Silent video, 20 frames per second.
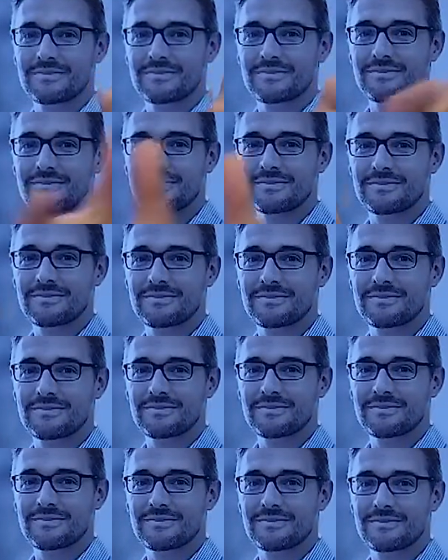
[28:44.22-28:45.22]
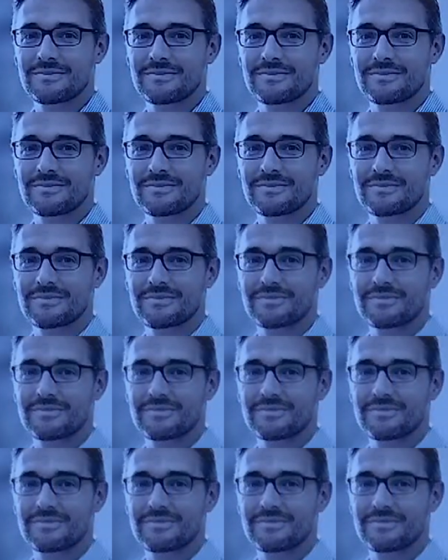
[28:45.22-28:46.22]

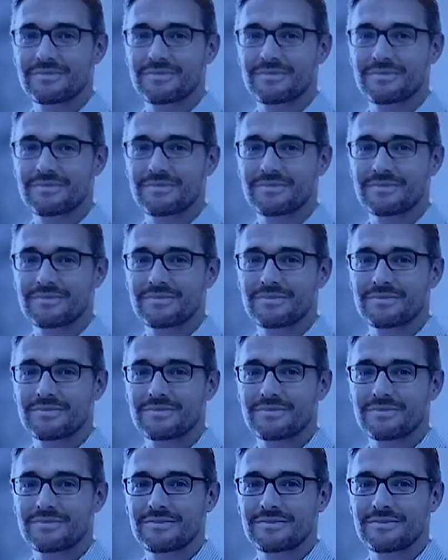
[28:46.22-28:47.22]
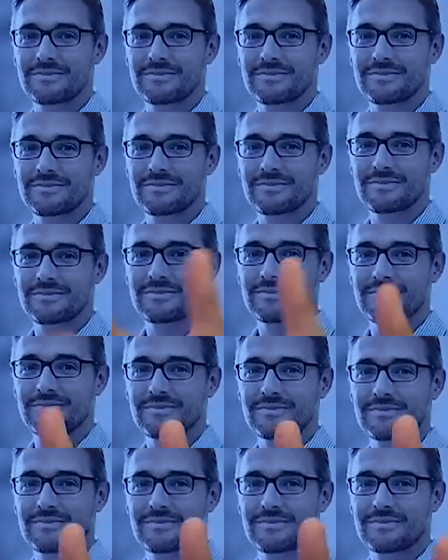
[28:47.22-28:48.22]

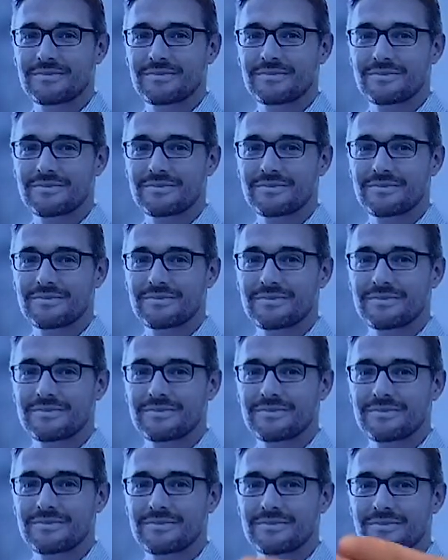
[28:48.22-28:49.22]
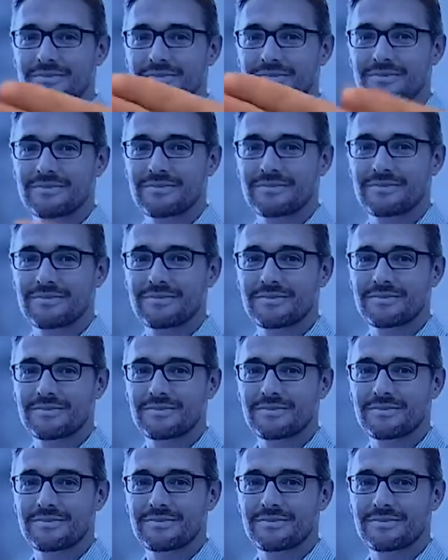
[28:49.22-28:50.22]

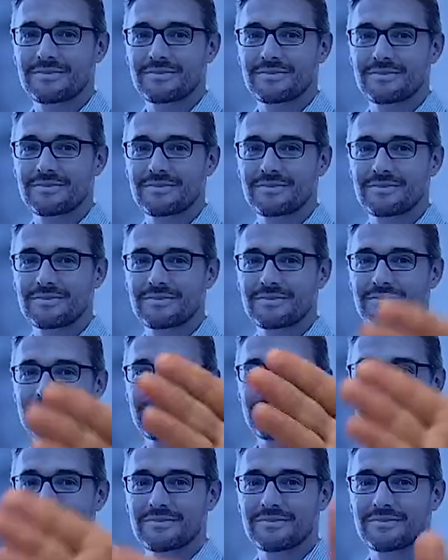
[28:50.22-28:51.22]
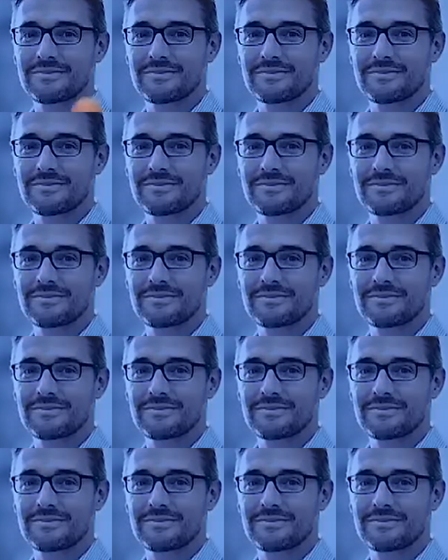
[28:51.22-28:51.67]
No words are spoken by the person on screen.